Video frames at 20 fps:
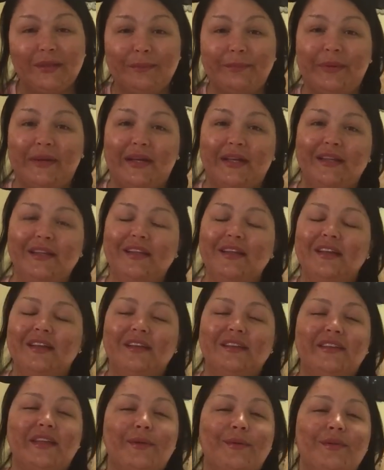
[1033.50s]
But
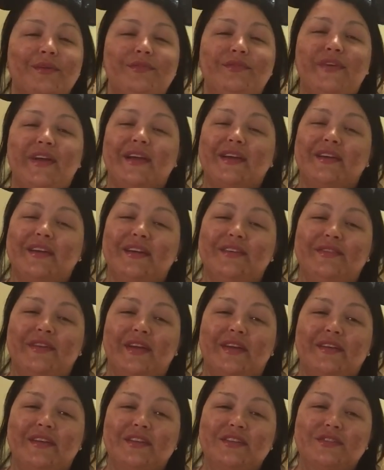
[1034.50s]
they were very,
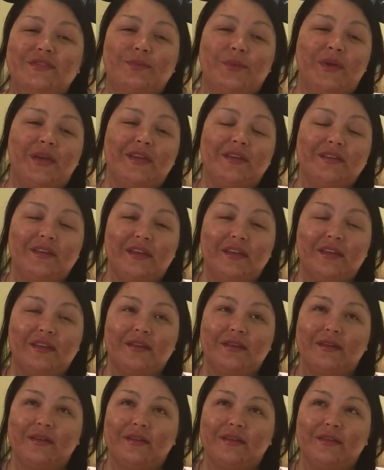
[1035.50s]
very sweet,
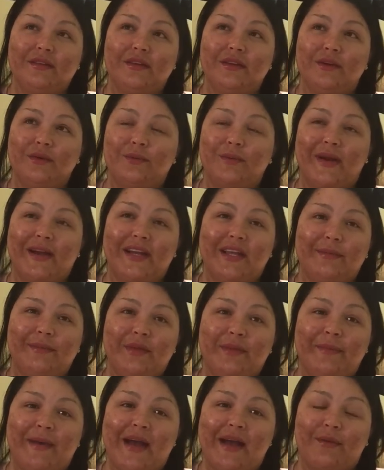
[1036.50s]
you know, writing
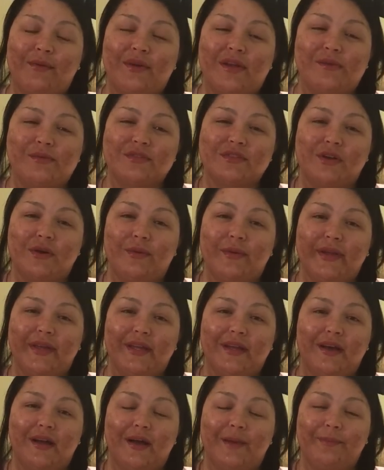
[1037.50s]
me back when I was
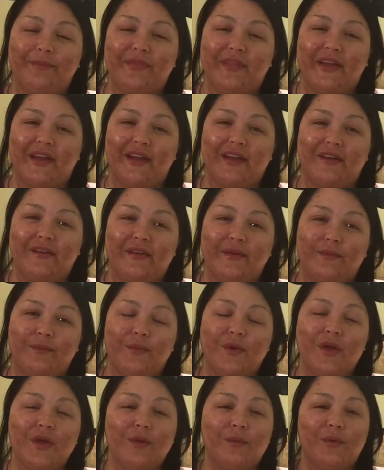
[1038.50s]
going up there, and
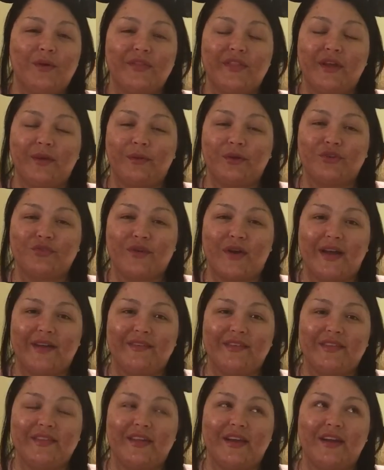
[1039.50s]
while they were
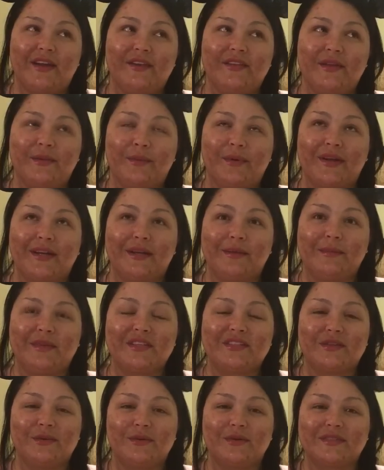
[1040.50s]
driving there, and they were getting me
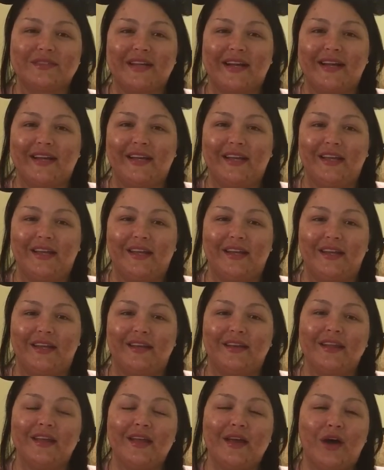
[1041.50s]
so excited.
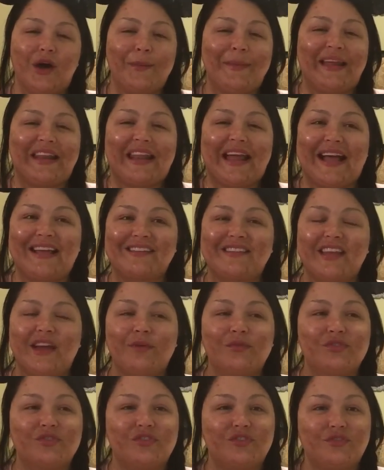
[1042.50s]
And on my last day, I
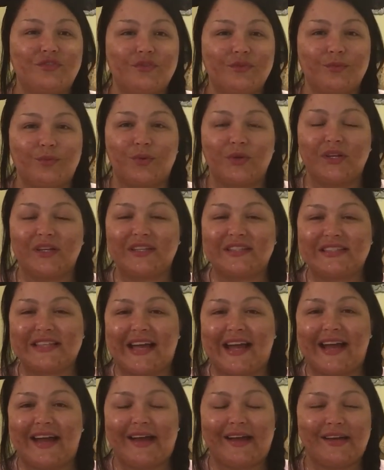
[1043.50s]
was really
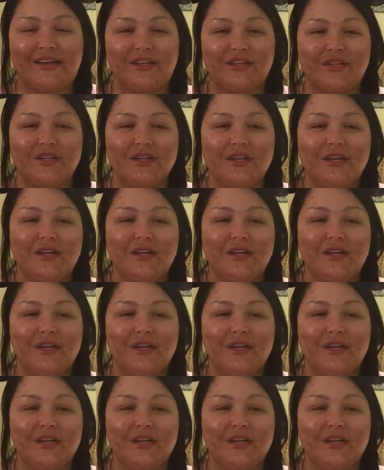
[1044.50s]
sad, and